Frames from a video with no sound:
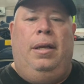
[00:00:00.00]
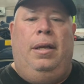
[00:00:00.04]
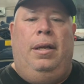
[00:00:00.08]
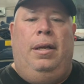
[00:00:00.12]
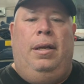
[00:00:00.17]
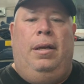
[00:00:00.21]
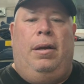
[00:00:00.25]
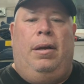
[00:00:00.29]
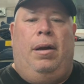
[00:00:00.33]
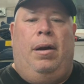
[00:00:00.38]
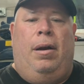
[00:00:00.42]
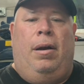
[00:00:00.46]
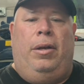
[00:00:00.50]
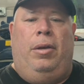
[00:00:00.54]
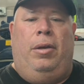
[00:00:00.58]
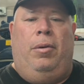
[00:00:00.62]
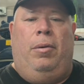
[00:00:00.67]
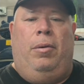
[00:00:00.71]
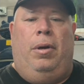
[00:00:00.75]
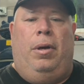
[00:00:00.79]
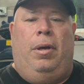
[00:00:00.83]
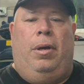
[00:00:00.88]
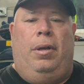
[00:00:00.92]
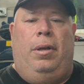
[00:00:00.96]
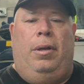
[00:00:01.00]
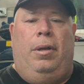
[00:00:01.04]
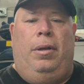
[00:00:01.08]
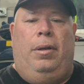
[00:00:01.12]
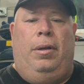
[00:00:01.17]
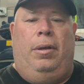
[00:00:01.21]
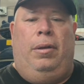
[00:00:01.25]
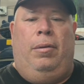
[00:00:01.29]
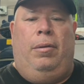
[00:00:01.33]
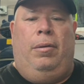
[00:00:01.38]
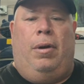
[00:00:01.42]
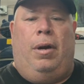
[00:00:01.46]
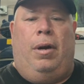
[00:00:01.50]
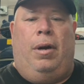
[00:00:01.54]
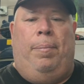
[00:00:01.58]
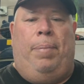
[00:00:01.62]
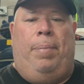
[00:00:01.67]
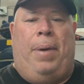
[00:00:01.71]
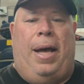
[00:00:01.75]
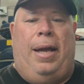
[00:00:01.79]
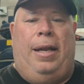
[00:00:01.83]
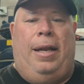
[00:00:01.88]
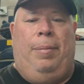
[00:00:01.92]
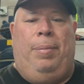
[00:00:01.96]
You are a
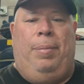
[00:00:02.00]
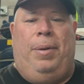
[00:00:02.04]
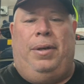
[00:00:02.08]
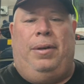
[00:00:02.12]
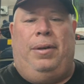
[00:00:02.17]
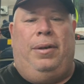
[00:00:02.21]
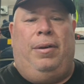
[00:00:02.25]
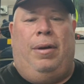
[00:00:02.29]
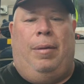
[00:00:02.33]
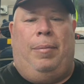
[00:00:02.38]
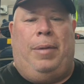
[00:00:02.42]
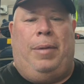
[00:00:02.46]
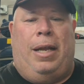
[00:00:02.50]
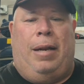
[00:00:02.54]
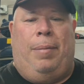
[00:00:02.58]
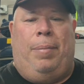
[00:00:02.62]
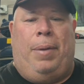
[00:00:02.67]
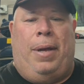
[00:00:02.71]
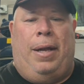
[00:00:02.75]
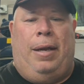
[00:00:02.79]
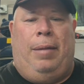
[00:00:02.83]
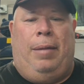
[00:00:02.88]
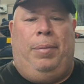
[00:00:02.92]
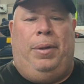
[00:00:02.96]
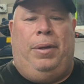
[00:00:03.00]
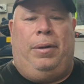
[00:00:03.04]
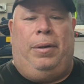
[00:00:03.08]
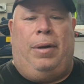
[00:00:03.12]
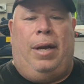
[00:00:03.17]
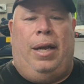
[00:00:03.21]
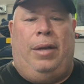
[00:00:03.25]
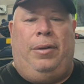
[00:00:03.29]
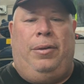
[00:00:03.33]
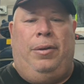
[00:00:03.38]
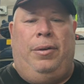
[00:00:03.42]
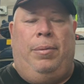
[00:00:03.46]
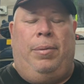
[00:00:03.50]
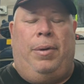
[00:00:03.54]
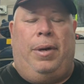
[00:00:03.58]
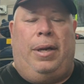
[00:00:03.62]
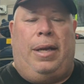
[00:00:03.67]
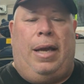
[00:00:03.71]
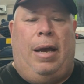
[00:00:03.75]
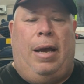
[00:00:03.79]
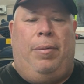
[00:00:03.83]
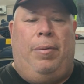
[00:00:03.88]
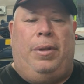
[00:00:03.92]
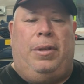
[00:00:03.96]
bodybuilder? No, I'm not a bodybuilder. I do work
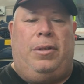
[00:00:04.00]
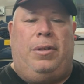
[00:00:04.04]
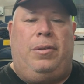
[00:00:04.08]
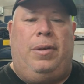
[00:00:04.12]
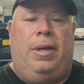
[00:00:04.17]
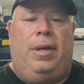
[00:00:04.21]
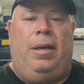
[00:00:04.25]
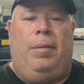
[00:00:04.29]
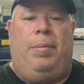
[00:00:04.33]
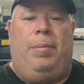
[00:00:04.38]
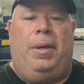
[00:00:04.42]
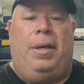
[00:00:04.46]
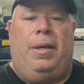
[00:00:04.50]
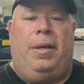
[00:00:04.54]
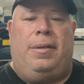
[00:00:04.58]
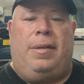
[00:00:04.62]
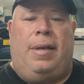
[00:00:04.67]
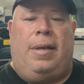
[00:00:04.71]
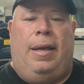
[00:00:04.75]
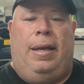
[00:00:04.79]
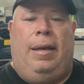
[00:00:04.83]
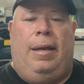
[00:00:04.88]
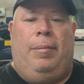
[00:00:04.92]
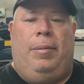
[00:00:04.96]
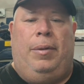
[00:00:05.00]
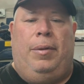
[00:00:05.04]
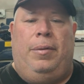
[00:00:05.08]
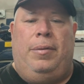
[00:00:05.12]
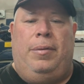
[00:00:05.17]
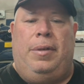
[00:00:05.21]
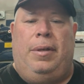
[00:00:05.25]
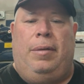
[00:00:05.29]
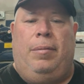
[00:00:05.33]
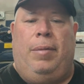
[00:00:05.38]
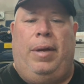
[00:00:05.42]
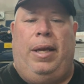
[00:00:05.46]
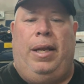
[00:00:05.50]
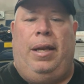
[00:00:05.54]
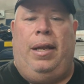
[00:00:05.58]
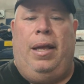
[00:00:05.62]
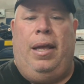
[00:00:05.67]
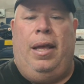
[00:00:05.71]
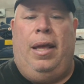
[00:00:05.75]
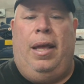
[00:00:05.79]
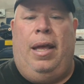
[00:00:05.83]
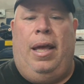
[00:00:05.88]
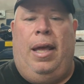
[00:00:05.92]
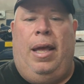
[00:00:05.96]
out with a trainer because I am losing weight.
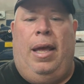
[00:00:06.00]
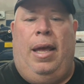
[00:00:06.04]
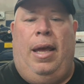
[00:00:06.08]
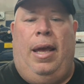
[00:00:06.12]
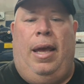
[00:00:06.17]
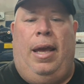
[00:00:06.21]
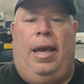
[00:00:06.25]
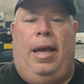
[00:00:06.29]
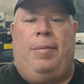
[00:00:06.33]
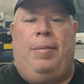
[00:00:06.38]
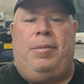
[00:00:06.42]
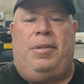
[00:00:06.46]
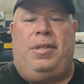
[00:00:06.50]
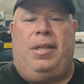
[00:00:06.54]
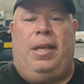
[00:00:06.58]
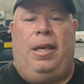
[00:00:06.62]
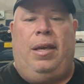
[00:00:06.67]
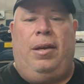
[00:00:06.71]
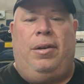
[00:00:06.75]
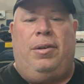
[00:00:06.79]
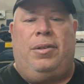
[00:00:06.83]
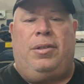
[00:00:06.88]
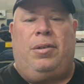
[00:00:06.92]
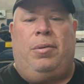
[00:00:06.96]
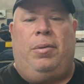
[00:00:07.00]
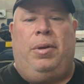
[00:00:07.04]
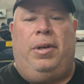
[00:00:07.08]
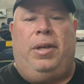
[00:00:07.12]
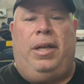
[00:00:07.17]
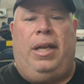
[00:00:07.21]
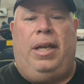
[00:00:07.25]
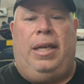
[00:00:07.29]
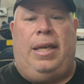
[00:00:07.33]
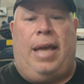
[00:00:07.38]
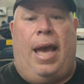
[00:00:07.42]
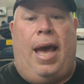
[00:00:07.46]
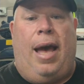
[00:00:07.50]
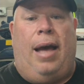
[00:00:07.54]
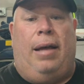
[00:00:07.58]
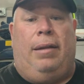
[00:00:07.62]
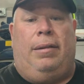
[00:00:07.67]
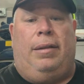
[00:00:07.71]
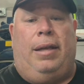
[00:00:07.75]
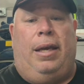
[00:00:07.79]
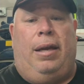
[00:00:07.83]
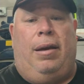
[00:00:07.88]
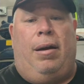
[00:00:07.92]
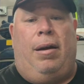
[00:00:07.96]
AMC Eagles are really neat. Yeah,
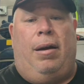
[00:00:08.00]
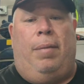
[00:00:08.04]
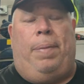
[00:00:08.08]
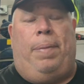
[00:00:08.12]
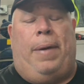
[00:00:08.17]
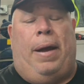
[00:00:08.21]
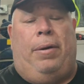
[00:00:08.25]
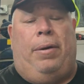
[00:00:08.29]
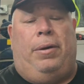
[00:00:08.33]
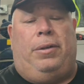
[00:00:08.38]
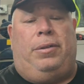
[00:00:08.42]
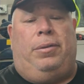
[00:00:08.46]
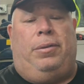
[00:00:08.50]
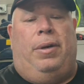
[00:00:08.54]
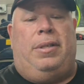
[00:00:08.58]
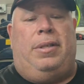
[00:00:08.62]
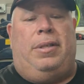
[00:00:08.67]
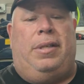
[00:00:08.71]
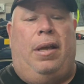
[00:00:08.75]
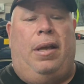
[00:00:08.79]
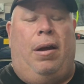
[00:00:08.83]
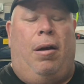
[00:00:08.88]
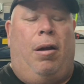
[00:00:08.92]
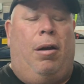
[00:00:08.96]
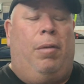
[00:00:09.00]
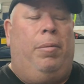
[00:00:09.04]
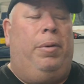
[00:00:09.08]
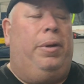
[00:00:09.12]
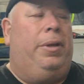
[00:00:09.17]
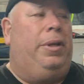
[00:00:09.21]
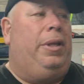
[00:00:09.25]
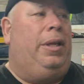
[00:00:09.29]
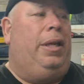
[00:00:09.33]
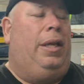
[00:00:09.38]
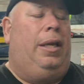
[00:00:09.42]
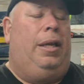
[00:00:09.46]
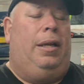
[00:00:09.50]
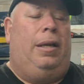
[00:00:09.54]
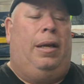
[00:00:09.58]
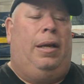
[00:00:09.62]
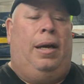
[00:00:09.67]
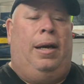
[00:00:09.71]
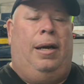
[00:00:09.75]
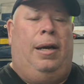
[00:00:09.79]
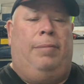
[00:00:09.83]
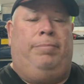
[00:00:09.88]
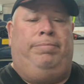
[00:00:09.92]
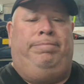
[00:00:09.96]
they are power toys. They are really neat.
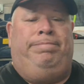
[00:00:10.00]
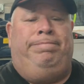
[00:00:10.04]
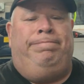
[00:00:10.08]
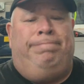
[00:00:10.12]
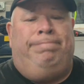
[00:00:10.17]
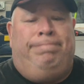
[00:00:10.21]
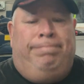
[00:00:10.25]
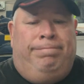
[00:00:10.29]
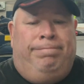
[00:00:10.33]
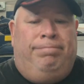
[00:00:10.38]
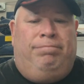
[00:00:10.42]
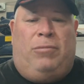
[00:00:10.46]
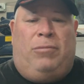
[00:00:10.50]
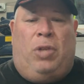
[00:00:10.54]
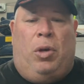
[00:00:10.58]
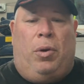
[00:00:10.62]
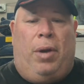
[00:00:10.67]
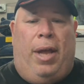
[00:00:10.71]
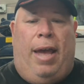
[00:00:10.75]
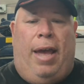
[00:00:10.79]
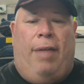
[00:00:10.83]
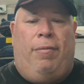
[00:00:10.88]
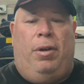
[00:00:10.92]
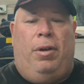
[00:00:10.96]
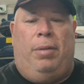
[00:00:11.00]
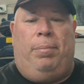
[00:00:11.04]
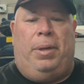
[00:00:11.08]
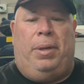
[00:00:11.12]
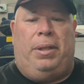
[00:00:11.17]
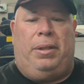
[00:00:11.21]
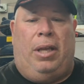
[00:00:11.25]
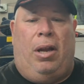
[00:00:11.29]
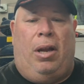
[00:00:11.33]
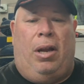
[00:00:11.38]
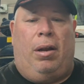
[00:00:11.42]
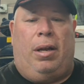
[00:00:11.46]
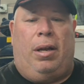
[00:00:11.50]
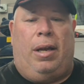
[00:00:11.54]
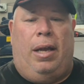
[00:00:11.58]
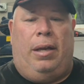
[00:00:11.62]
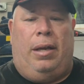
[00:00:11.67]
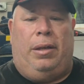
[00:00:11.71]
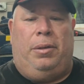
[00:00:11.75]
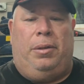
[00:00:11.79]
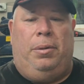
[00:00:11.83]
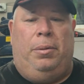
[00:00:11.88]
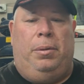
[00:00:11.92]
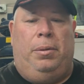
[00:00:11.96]
Don't have one, but they are kind of
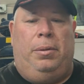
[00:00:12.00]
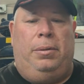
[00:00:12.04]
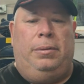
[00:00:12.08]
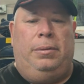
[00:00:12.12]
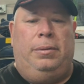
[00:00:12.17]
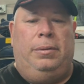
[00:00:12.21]
cool.